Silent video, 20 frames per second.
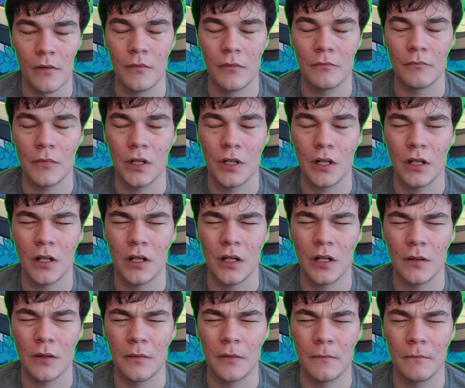
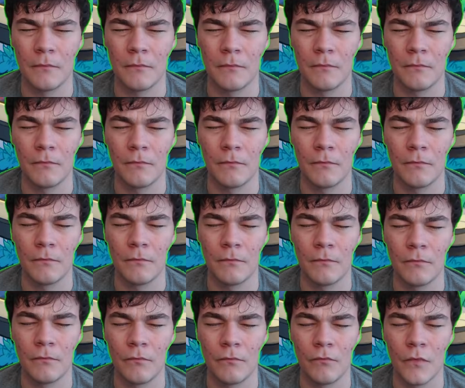um,
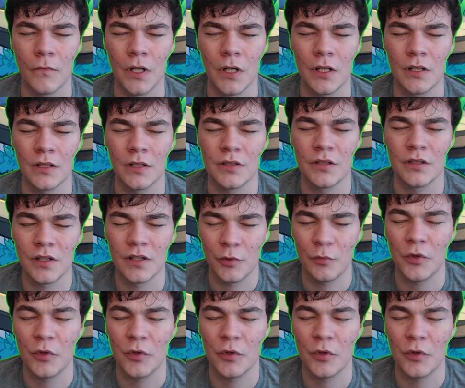someone